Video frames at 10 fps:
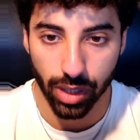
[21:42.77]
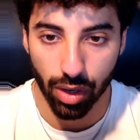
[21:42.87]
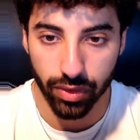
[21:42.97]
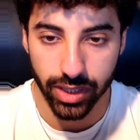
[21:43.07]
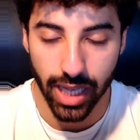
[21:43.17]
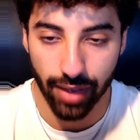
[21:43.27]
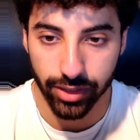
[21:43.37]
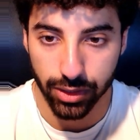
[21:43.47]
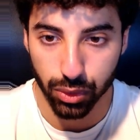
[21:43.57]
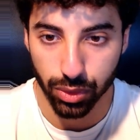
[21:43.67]
Now, obviously
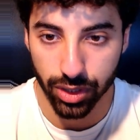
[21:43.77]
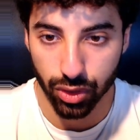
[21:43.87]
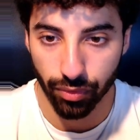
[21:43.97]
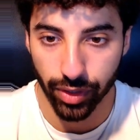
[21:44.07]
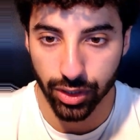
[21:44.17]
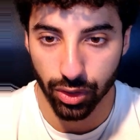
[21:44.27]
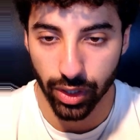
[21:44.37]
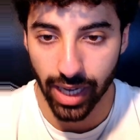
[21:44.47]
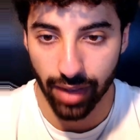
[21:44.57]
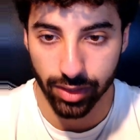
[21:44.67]
having to do this on video
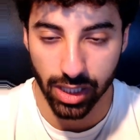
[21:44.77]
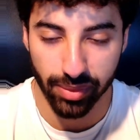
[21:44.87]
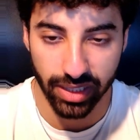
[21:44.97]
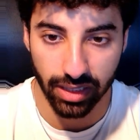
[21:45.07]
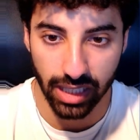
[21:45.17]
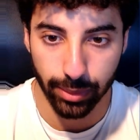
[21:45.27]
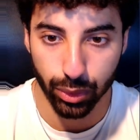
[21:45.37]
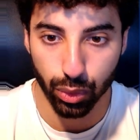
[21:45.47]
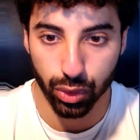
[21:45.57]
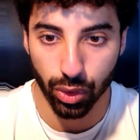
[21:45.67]
and having limited time
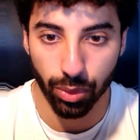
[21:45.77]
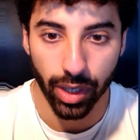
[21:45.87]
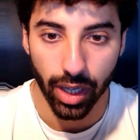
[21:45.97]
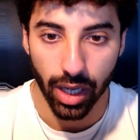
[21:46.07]
to do so